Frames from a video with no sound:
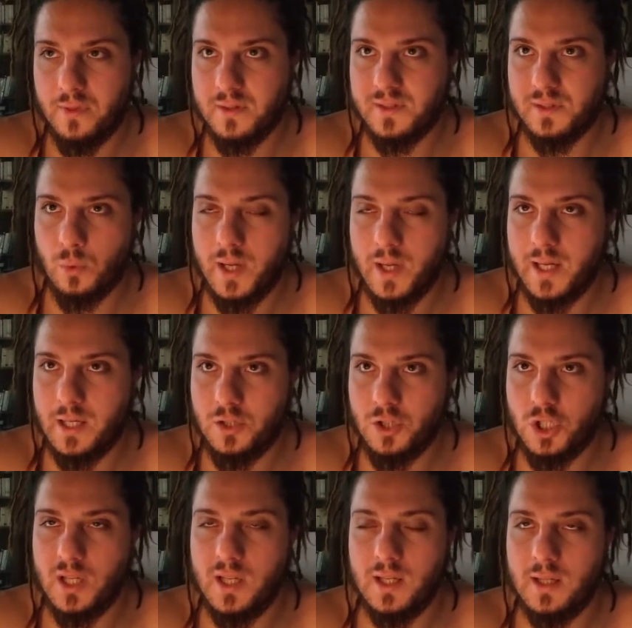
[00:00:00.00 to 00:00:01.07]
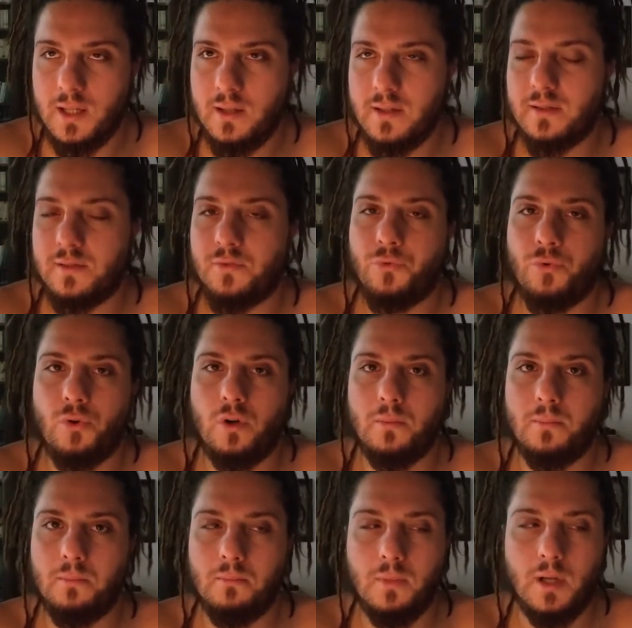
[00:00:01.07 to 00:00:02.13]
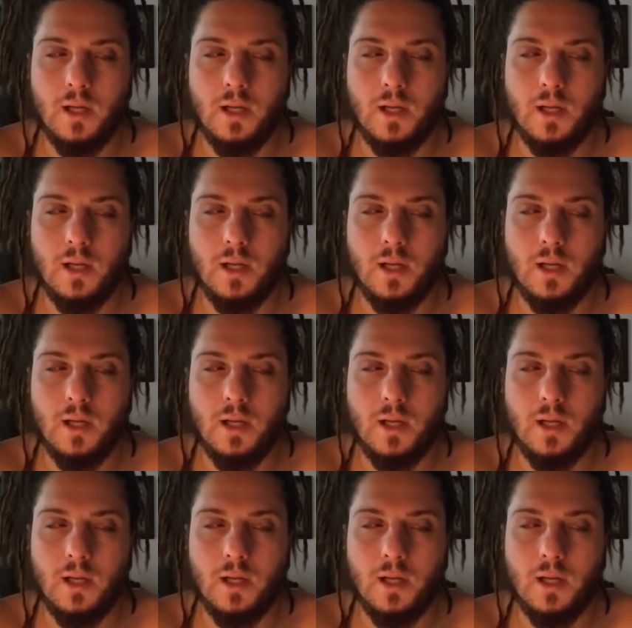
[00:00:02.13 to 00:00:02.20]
away she is from